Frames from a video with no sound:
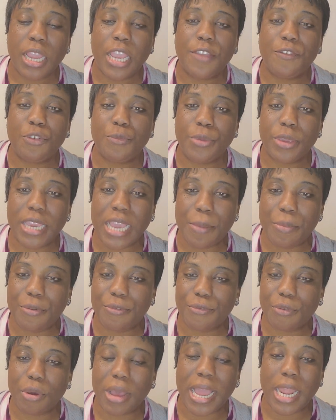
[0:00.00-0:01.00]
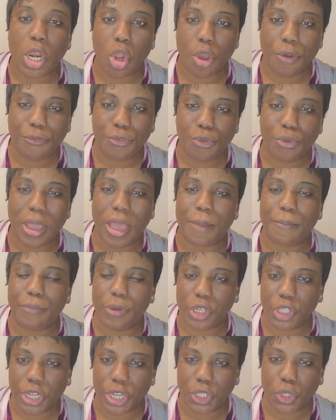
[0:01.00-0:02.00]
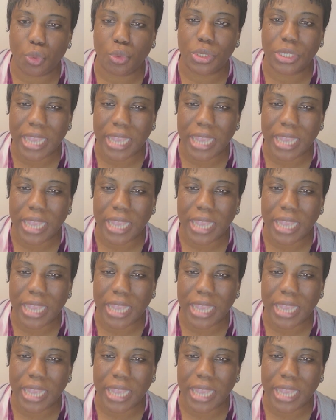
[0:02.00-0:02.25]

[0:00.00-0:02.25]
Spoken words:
If you've been here before, I love you. I appreciate you.